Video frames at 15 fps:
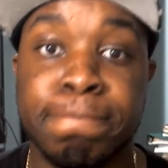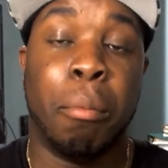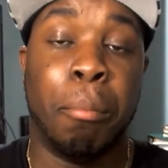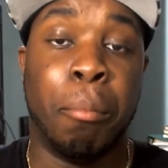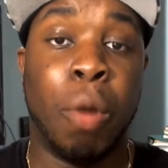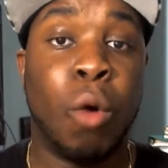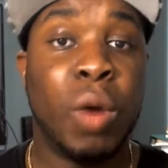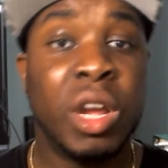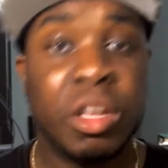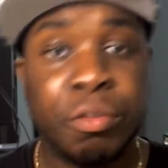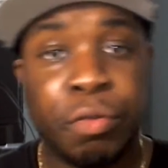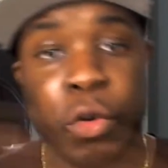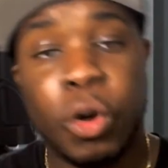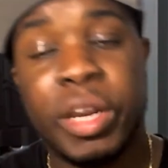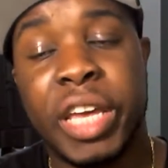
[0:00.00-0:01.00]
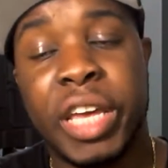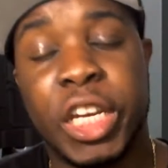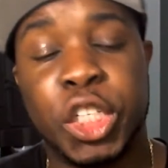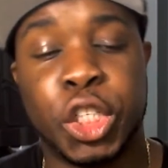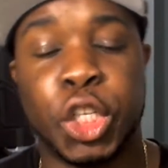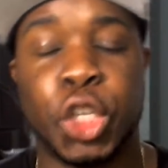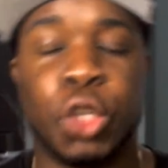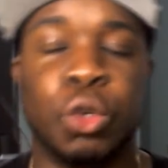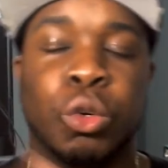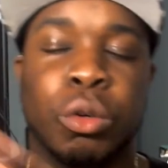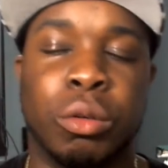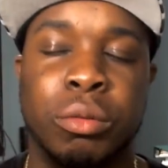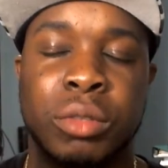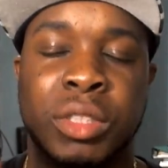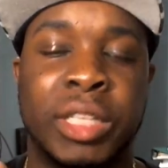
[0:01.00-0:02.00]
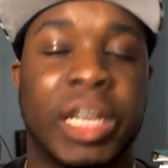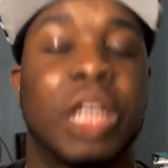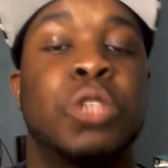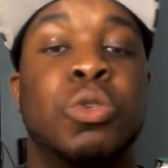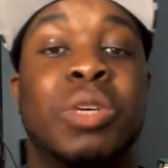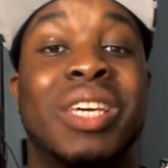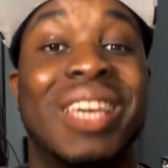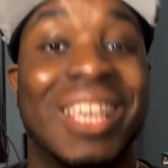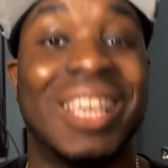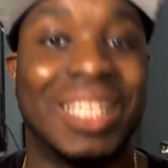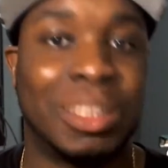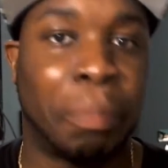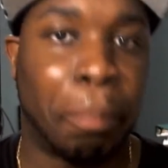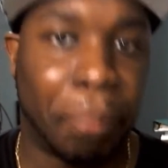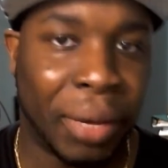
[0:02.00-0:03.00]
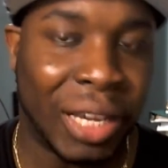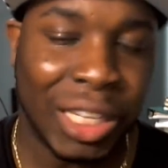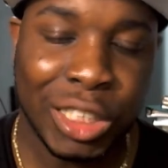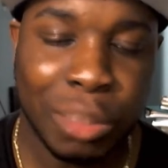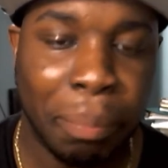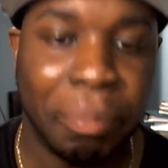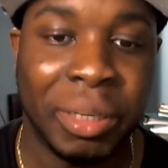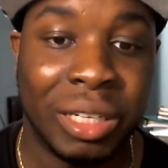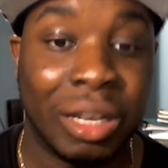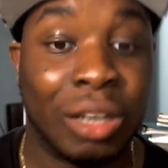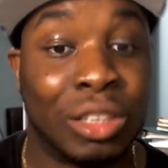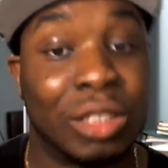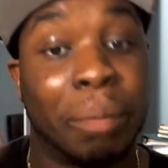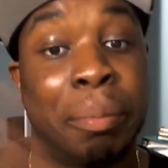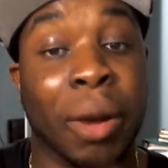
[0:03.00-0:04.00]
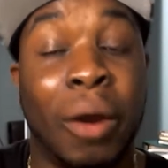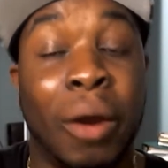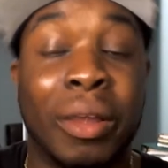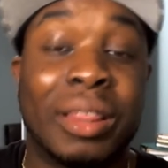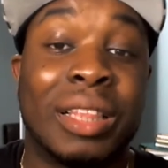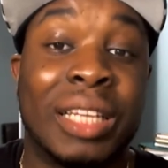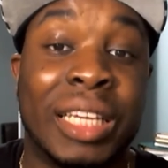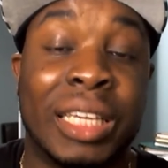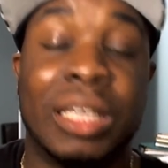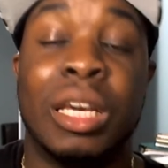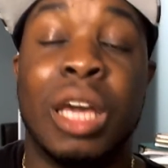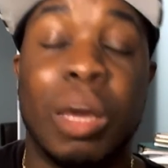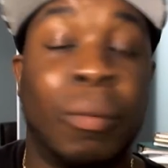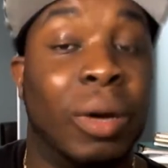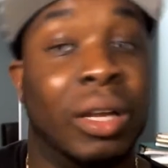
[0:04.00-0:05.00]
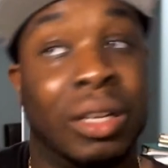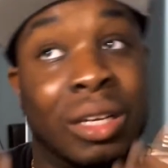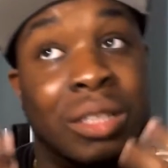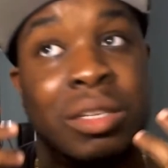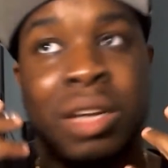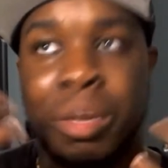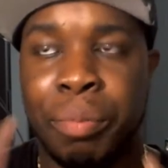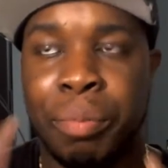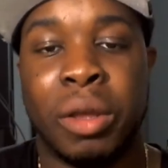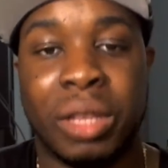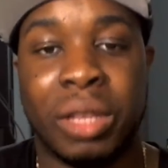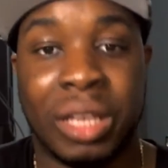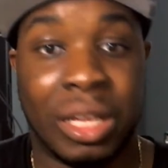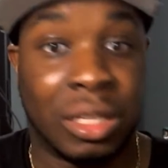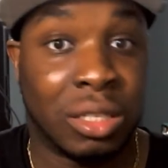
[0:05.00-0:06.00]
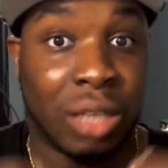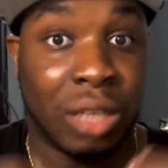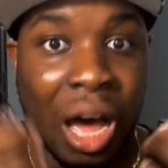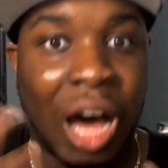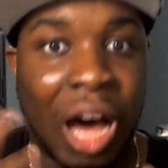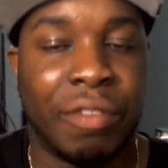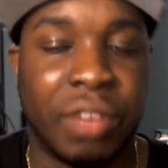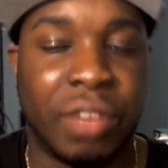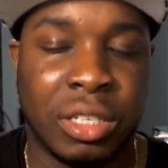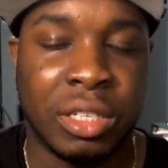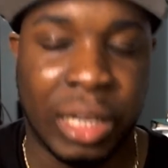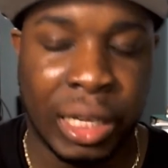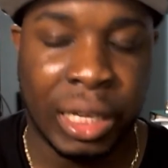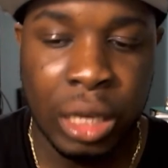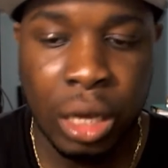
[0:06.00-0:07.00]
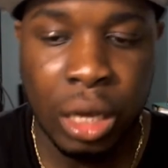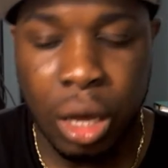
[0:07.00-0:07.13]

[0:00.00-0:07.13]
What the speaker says: Marineford HQ, Sakazuki is pissed because apparently, well, it's not apparently, it's obviously,